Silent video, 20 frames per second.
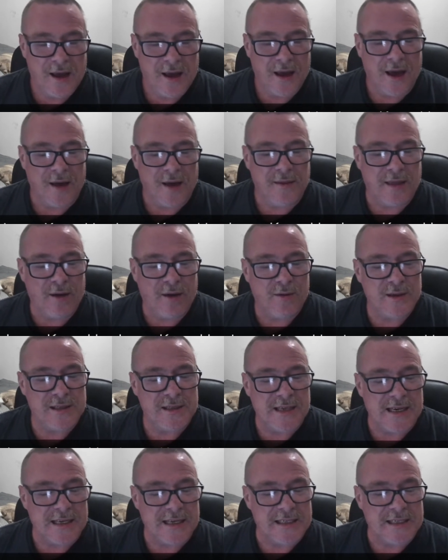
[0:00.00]
And that was
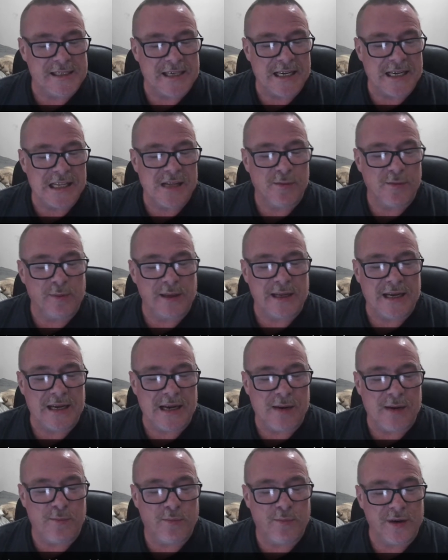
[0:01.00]
indelibly
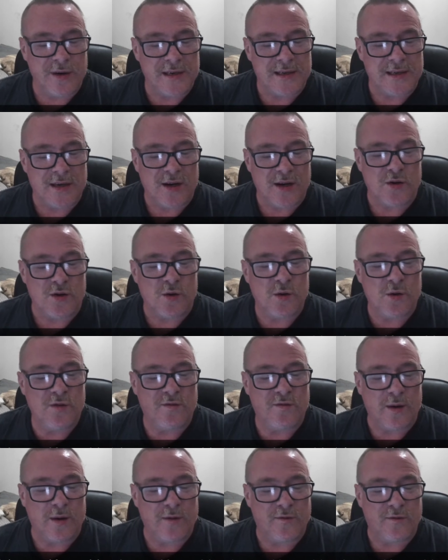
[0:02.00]
imprinted on all of
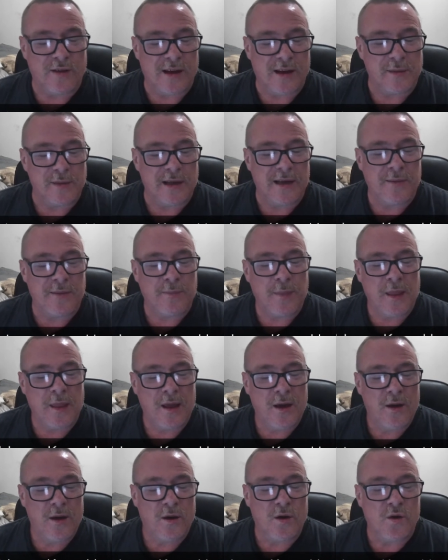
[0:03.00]
my family,
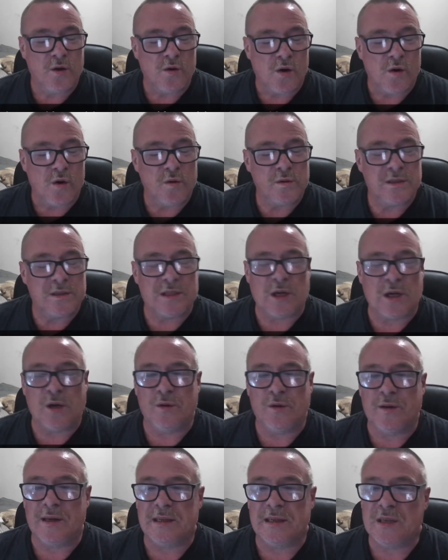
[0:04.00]
who all sold
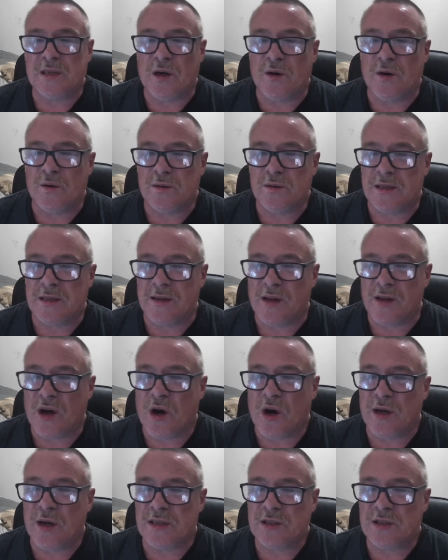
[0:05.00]
their souls to the
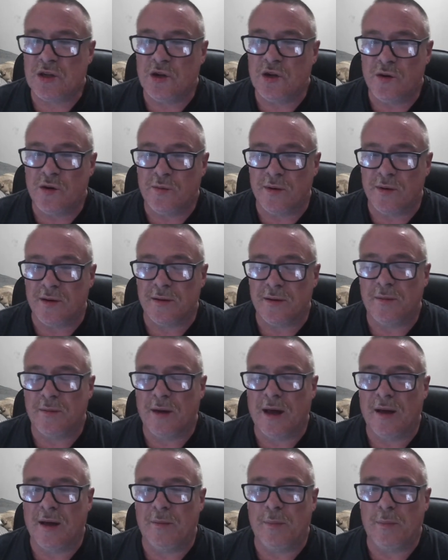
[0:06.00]
highest corporate
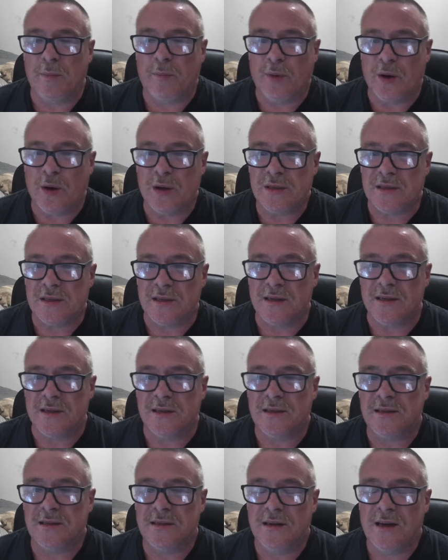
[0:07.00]
person
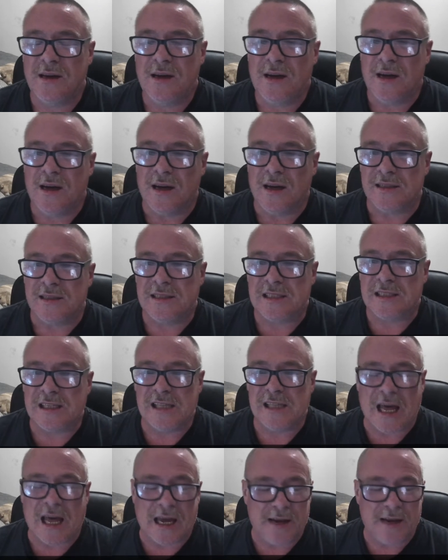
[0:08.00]
as
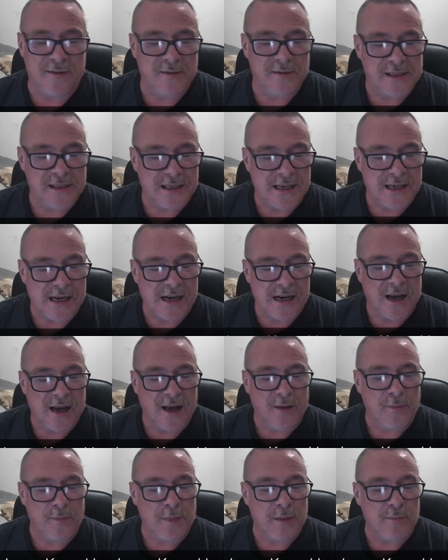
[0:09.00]
slaves to get
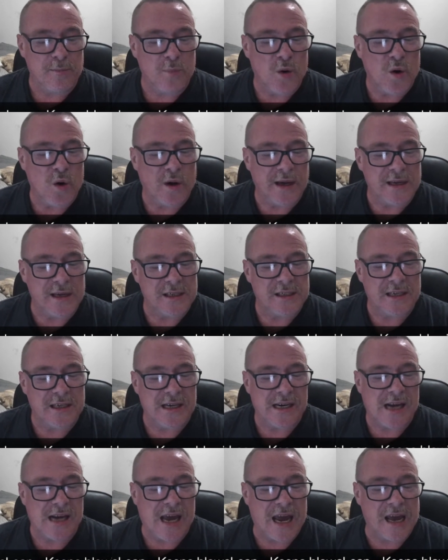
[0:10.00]
a mortgage, to
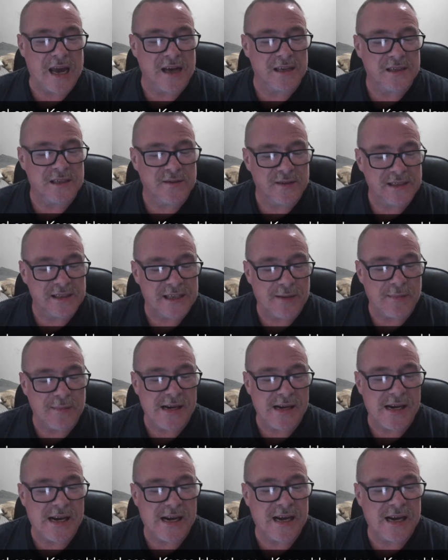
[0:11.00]
get a house for something
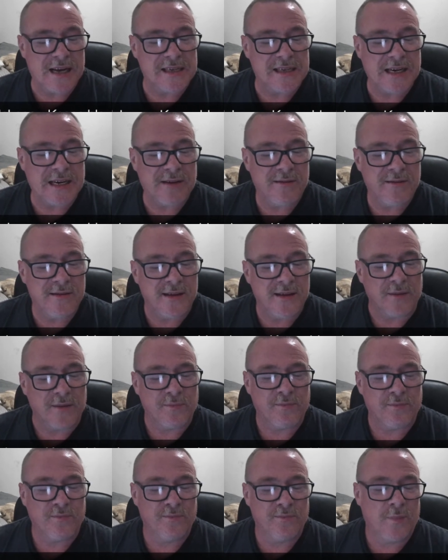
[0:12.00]
you can't take with you.
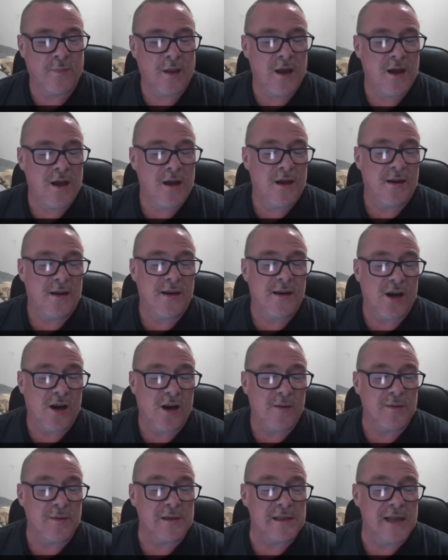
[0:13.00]
Now,
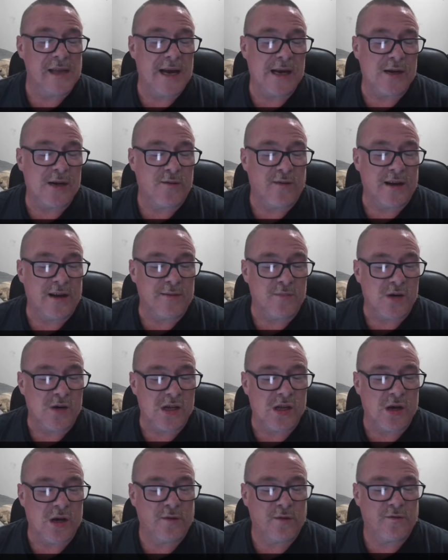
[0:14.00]
I'm glad I've had my
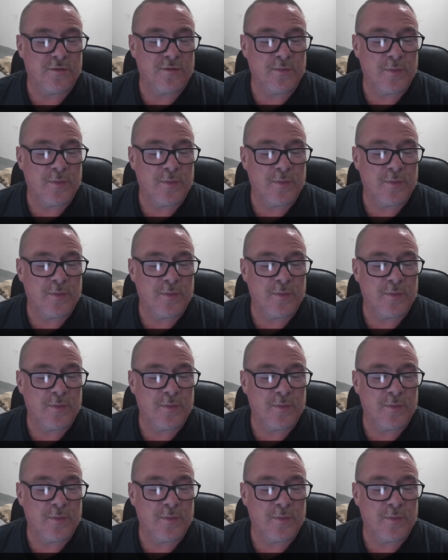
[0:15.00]
life.